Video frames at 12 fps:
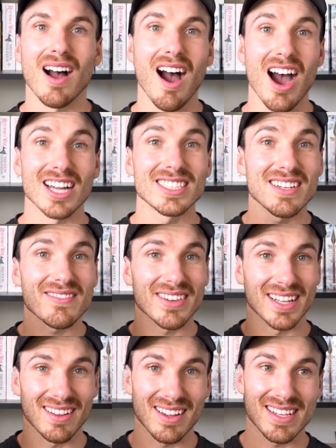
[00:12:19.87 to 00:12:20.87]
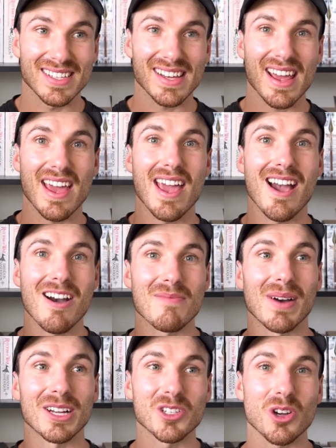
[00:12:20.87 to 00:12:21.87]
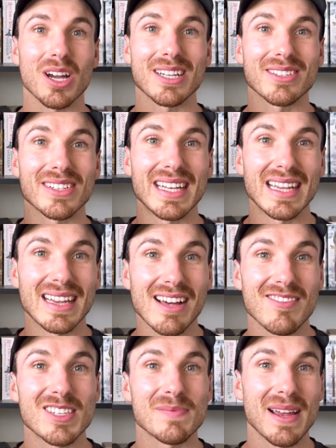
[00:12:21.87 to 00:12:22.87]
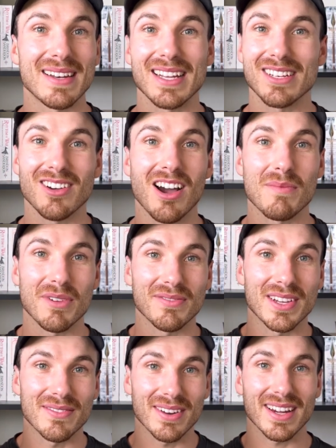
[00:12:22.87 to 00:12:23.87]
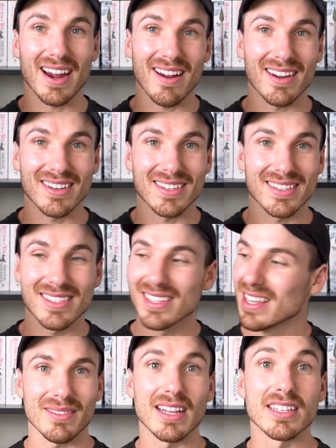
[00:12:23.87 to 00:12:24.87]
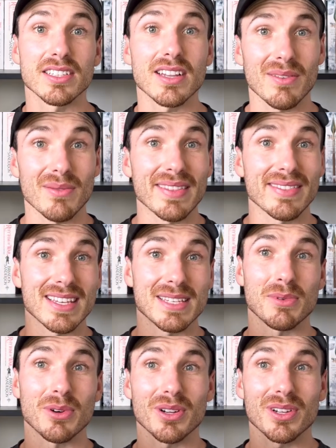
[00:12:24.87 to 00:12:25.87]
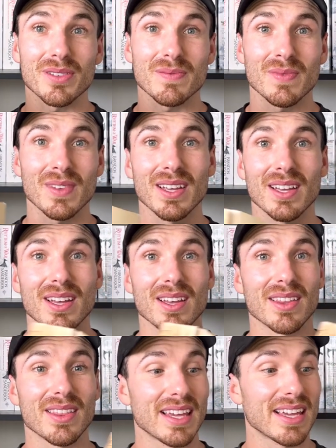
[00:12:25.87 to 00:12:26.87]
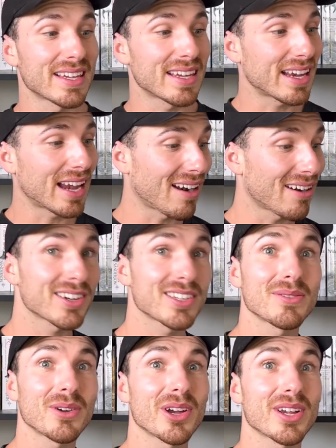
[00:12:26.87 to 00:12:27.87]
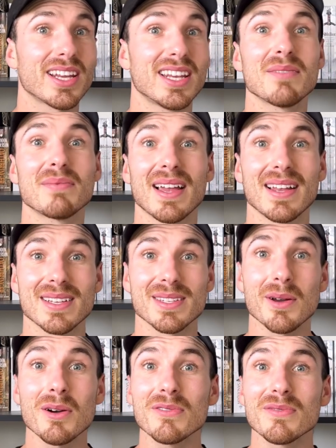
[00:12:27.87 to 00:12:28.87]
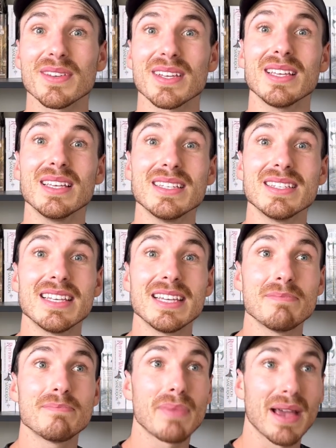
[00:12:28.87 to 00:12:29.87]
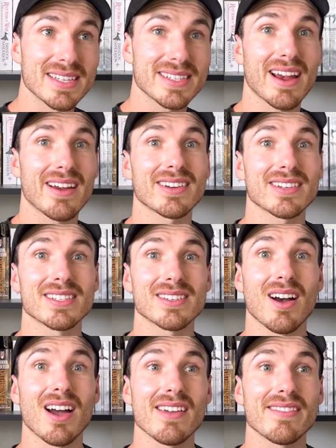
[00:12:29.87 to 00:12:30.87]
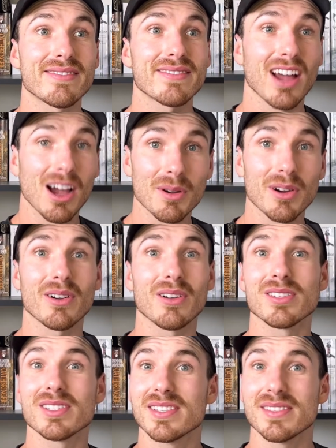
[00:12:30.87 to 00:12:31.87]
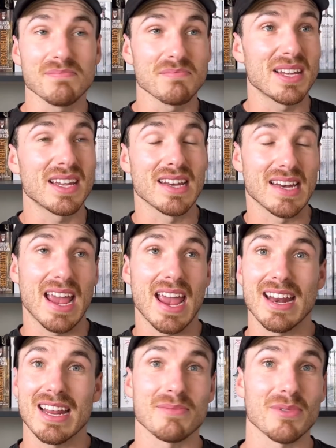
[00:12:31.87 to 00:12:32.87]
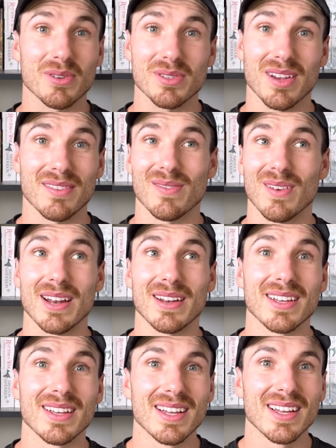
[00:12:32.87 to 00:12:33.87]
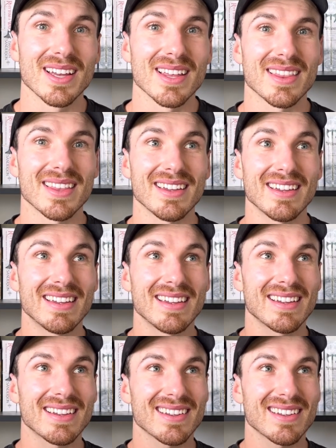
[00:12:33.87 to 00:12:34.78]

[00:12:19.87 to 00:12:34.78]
I didn't realize how much I could love spending time with different characters until I read this book. The character work in The Blade Itself is the best characters I've come across in any books I've read. The